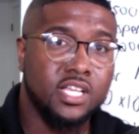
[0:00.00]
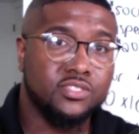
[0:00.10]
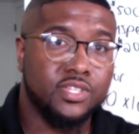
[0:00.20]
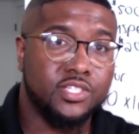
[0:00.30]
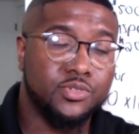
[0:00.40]

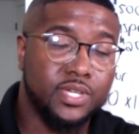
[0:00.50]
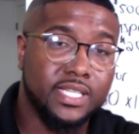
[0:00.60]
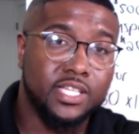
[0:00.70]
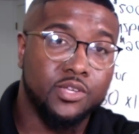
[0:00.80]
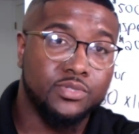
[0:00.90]
so that you
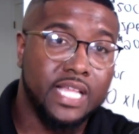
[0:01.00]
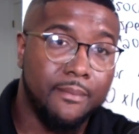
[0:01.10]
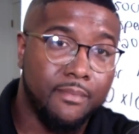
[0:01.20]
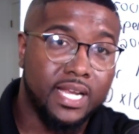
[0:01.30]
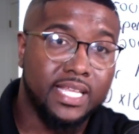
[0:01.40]
can use that
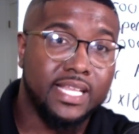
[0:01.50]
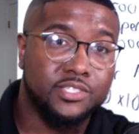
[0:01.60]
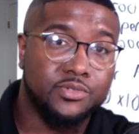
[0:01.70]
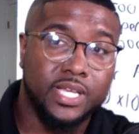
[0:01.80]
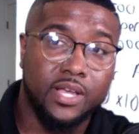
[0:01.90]
money
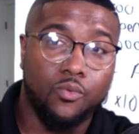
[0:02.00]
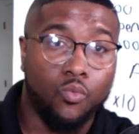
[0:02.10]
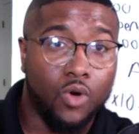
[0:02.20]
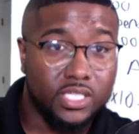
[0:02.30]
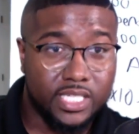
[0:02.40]
that you get
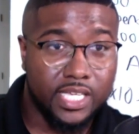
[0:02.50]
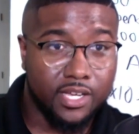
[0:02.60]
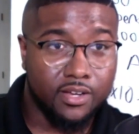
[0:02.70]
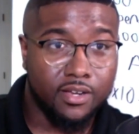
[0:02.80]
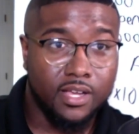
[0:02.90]
once a
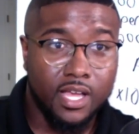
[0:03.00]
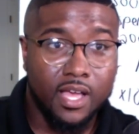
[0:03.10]
year.